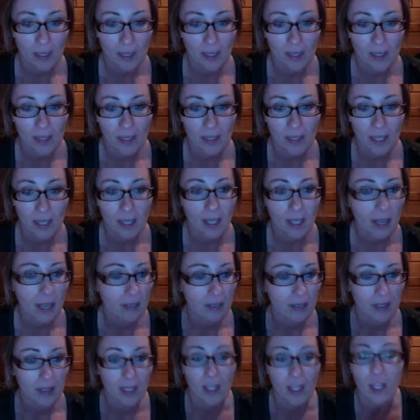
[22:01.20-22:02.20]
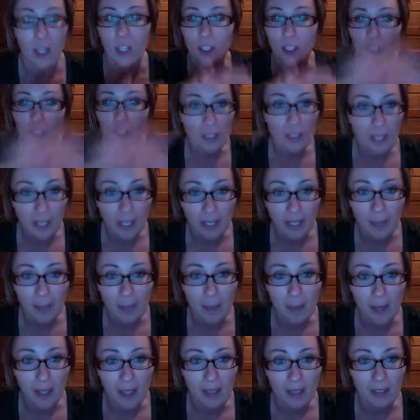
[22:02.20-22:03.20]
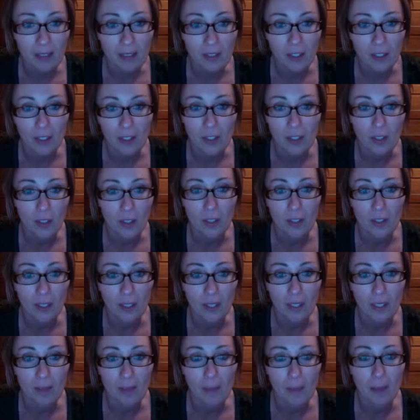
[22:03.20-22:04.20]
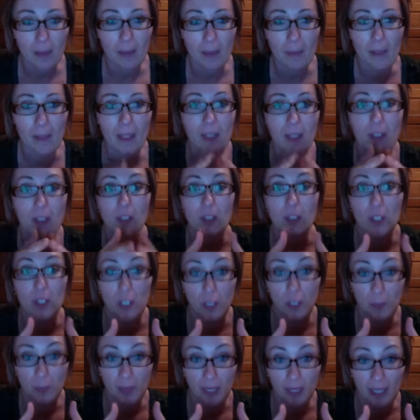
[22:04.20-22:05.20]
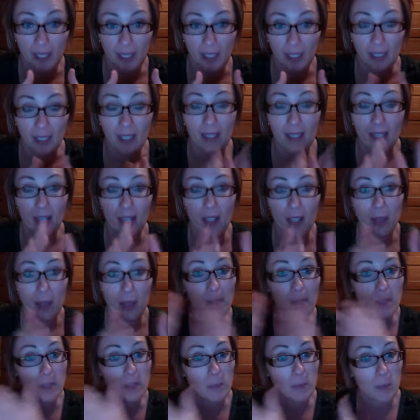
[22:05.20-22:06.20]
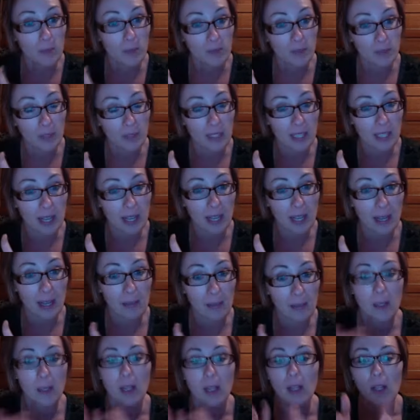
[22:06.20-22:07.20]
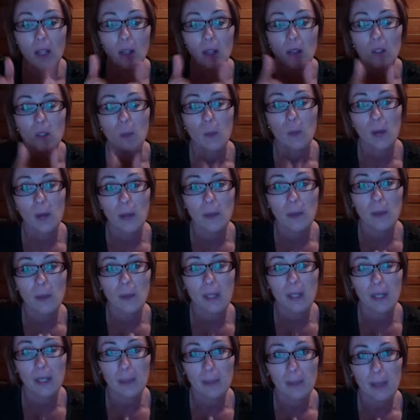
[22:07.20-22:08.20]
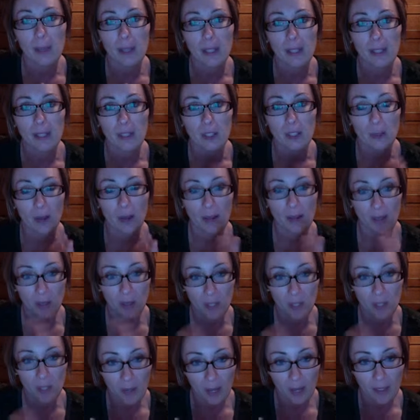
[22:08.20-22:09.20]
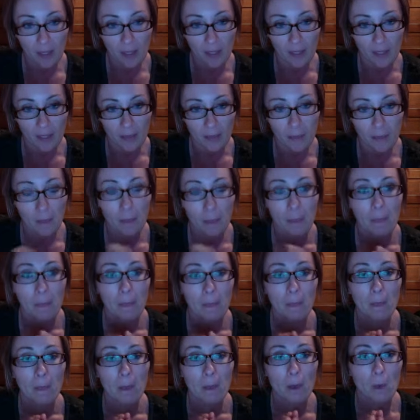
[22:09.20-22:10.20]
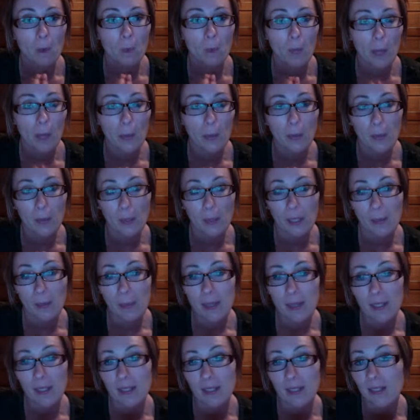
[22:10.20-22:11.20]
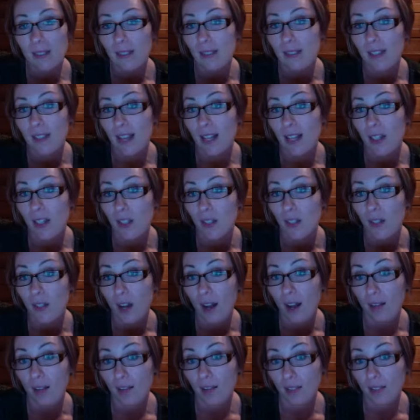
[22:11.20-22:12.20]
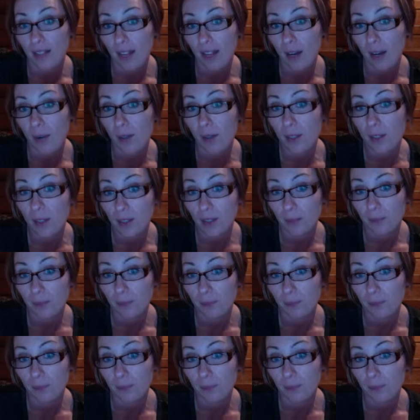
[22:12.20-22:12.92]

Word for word: da, da, da, everything. You're kicking butt. Just know you're kicking butt because you're doing it. And now you have some more free time. So, what I would recommend is you have your tracker. What I would recommend is set your office hours